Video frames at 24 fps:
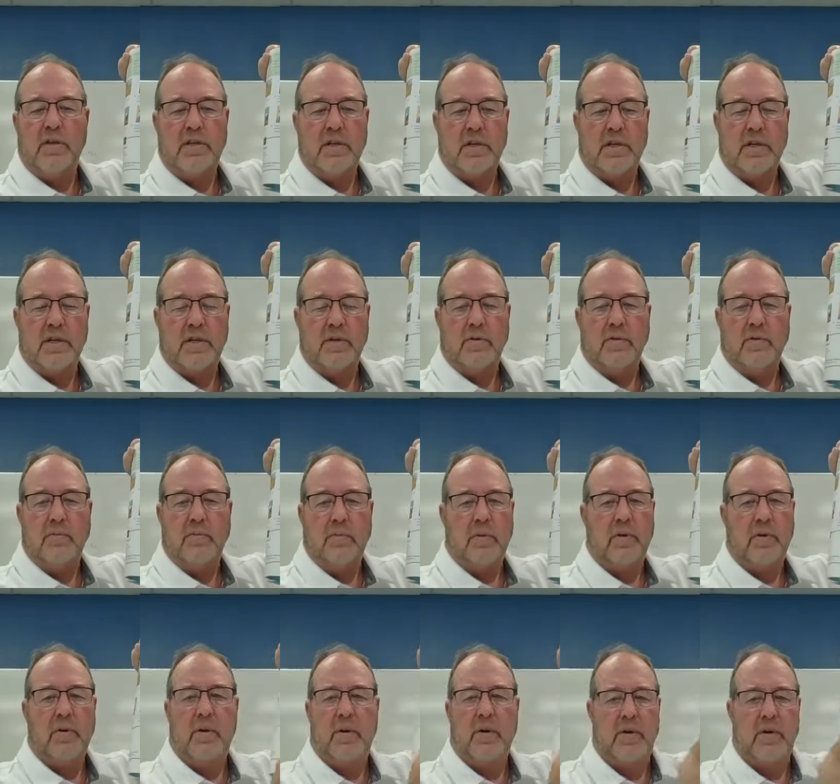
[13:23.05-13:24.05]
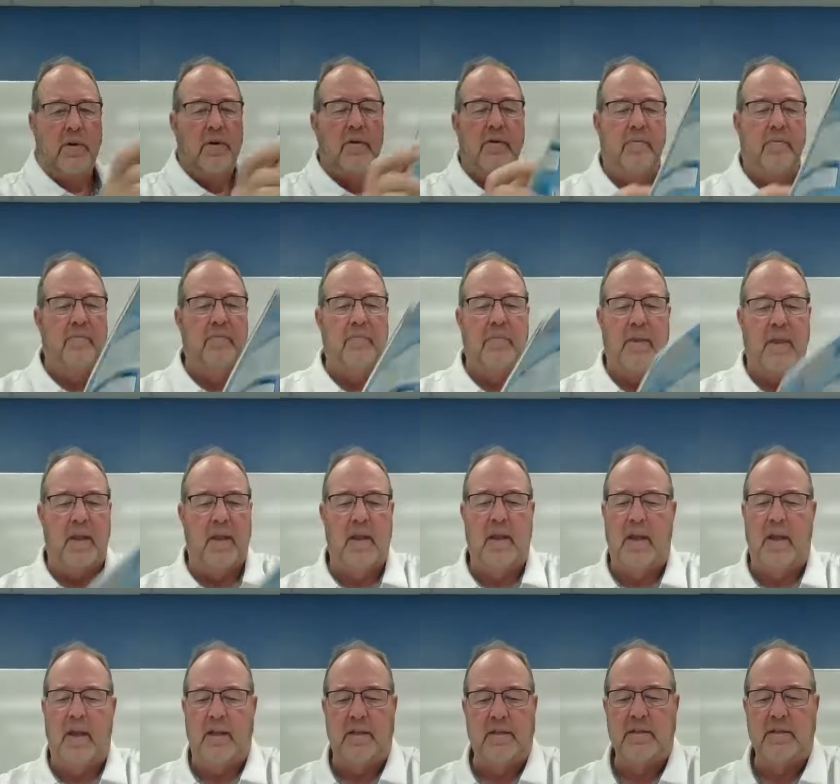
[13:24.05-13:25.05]
to do.
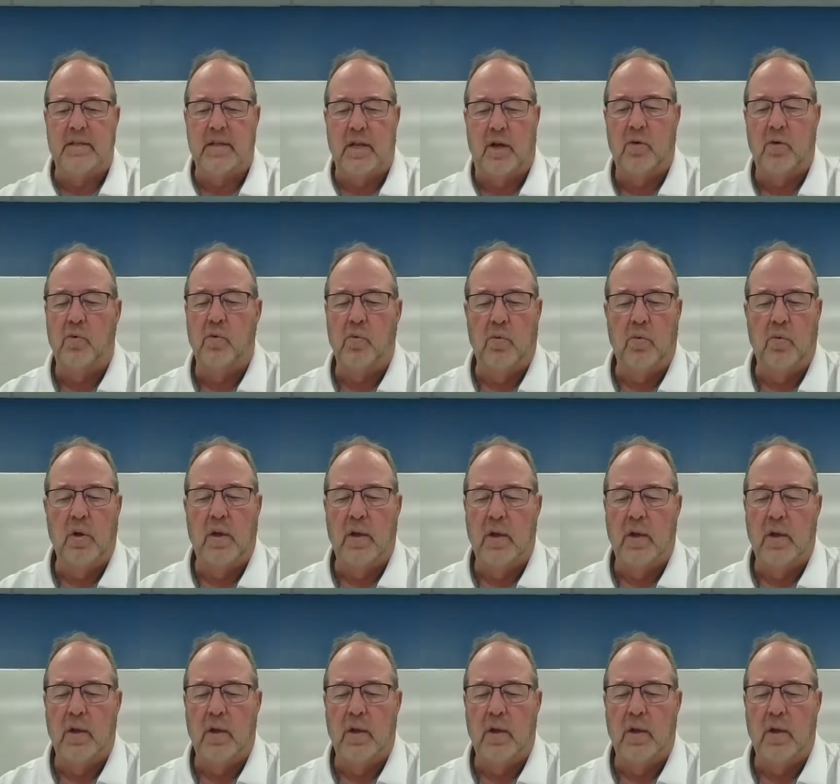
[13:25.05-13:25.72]
And so